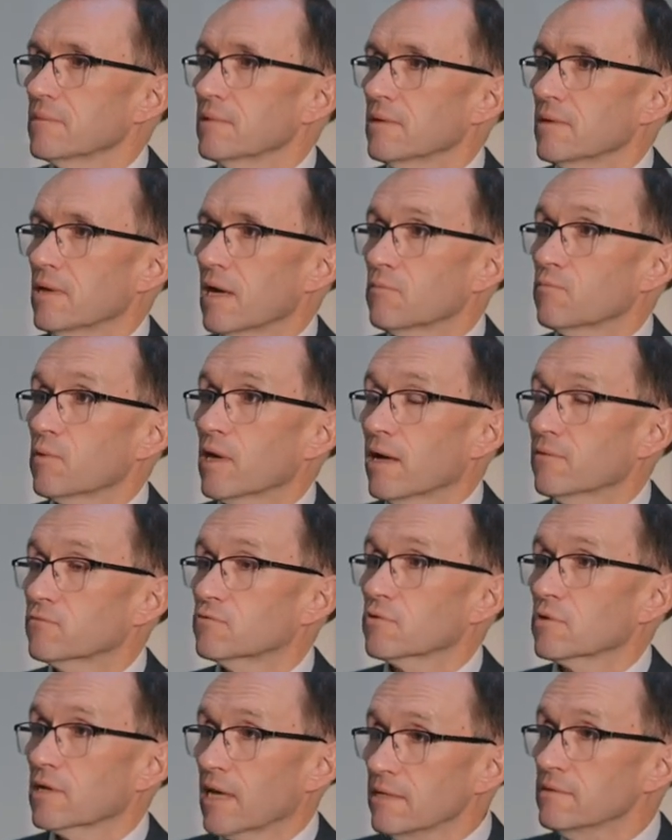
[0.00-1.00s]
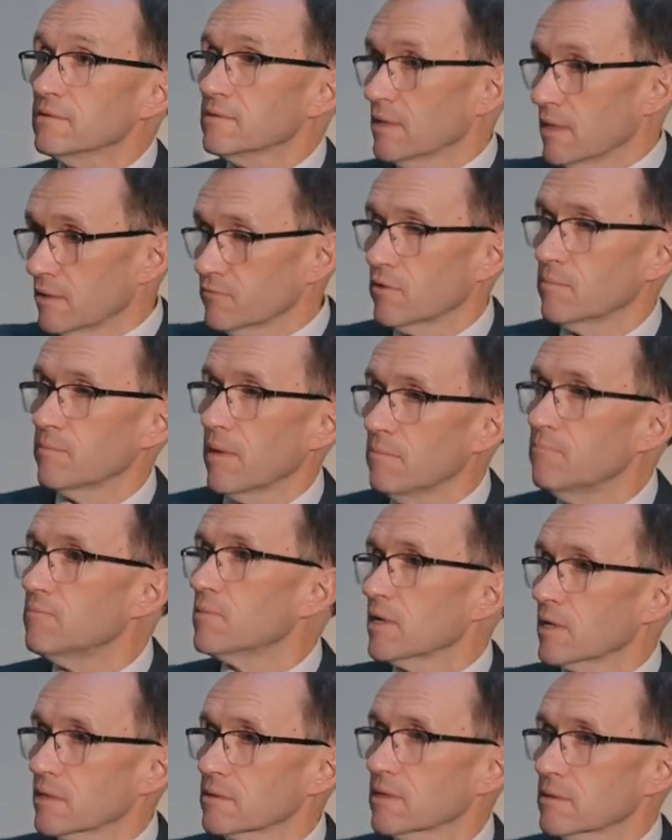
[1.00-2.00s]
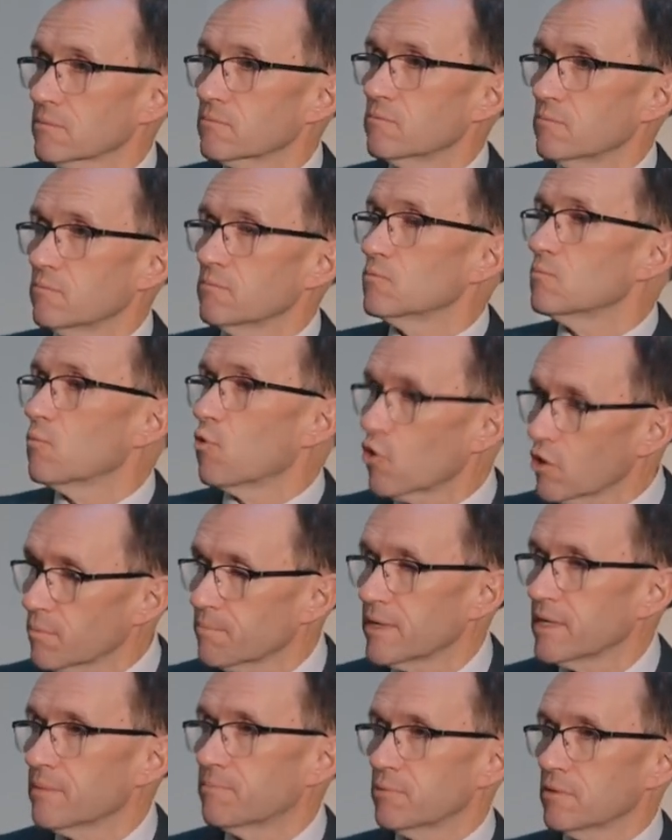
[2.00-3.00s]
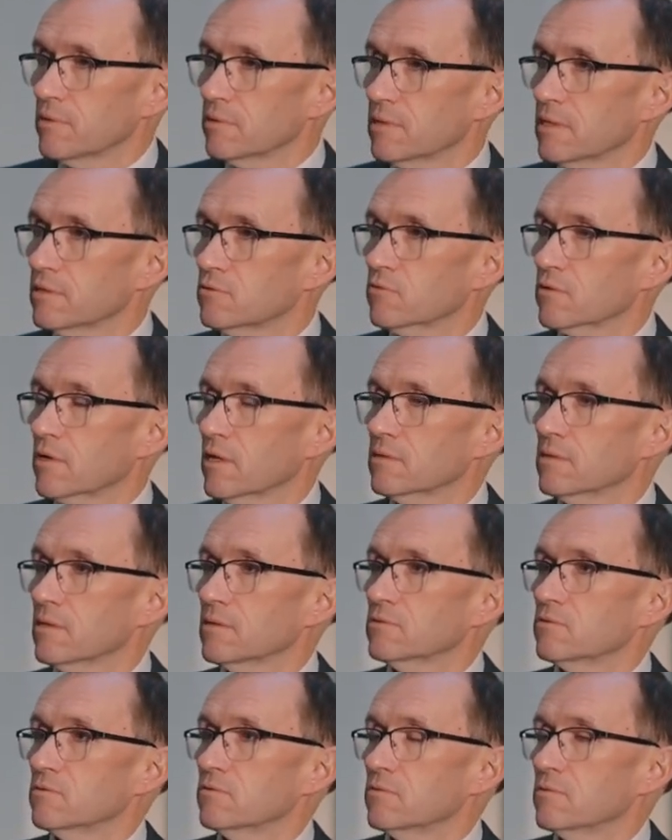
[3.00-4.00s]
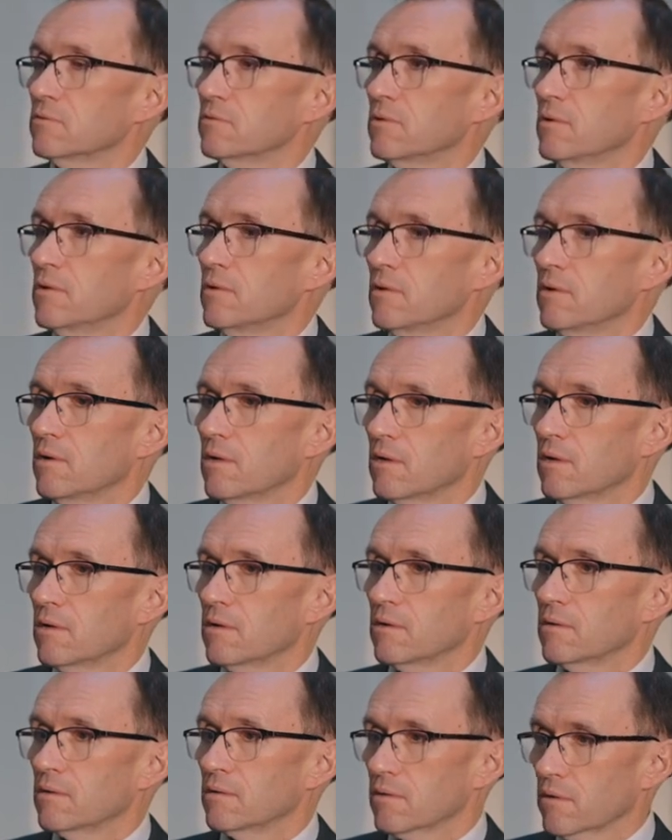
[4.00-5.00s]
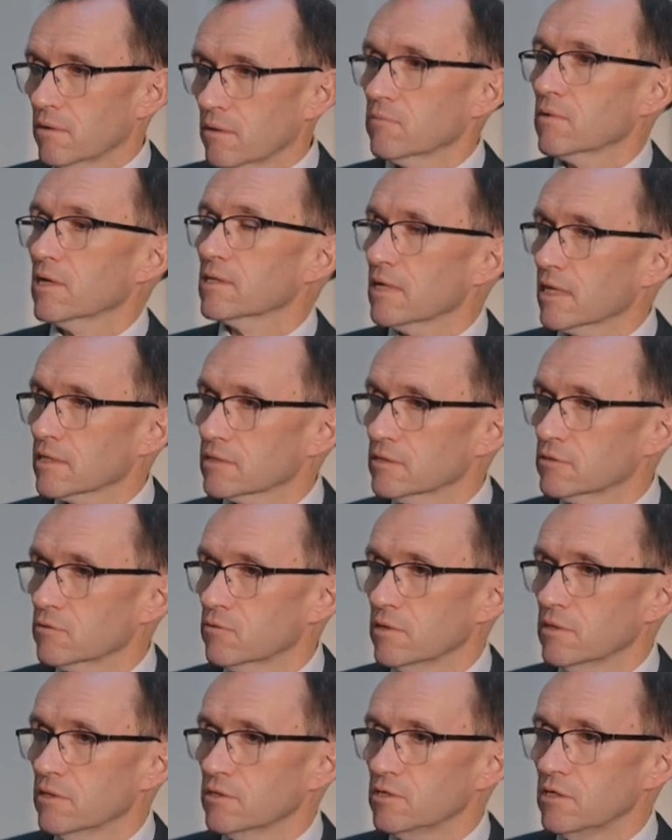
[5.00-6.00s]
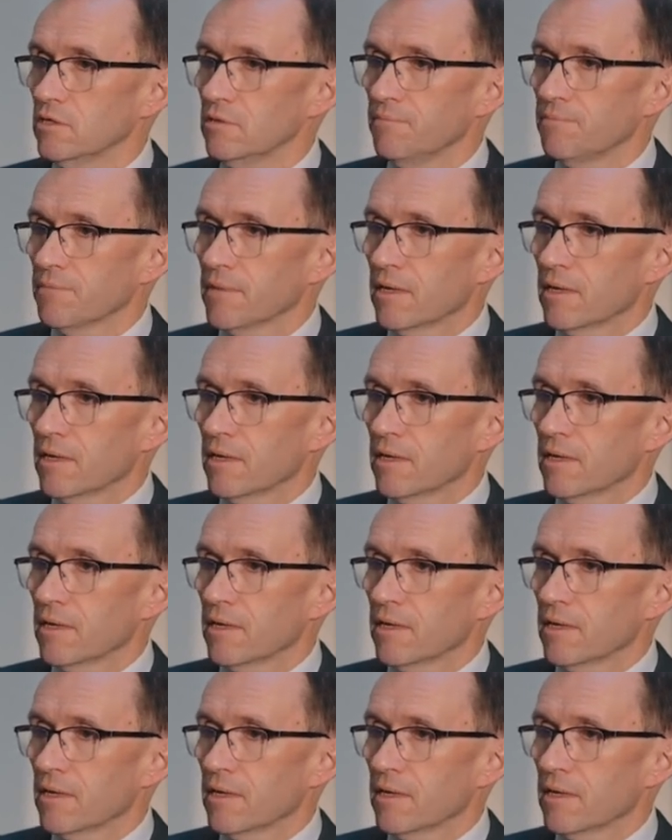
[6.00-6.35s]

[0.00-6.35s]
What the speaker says: And we have to get there remembering that more people need to get into, get access to energy.